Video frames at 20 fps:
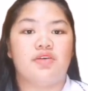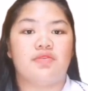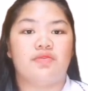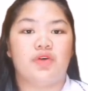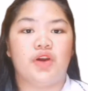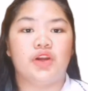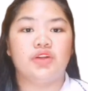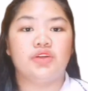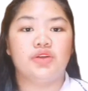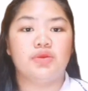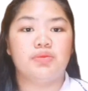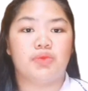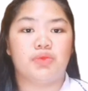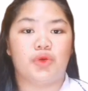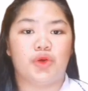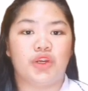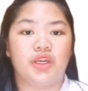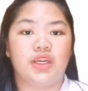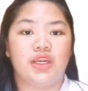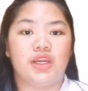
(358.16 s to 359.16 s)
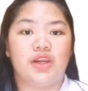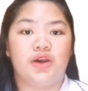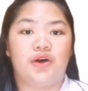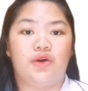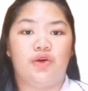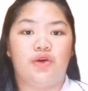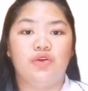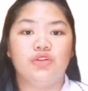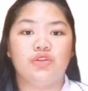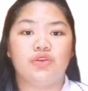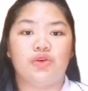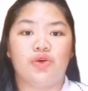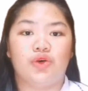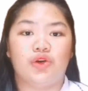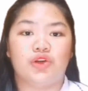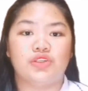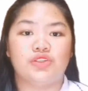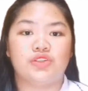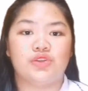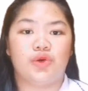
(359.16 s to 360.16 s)
Furthermore, all
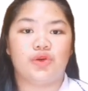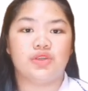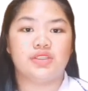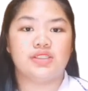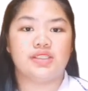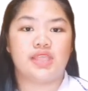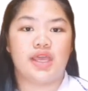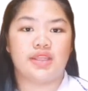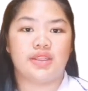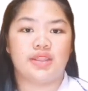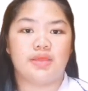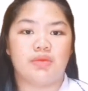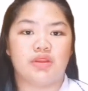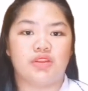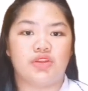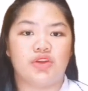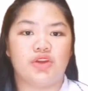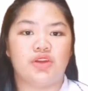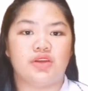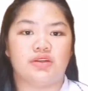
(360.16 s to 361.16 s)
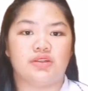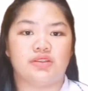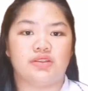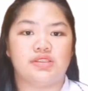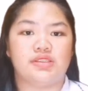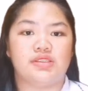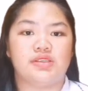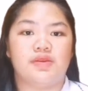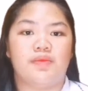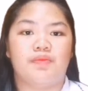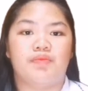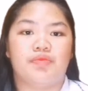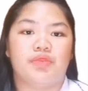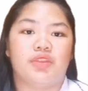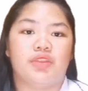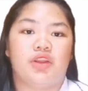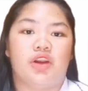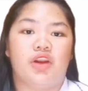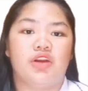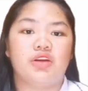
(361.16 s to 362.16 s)
course or study materials
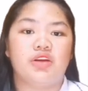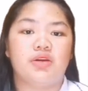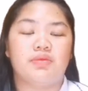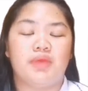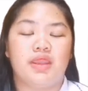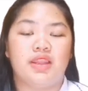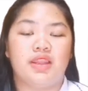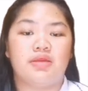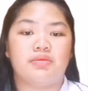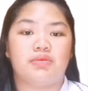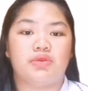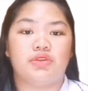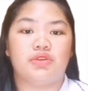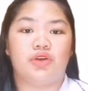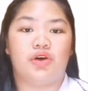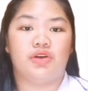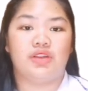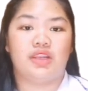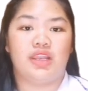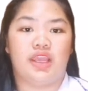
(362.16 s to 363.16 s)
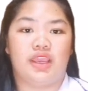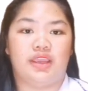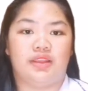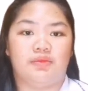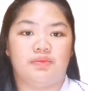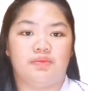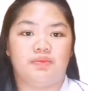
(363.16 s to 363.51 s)
are available online,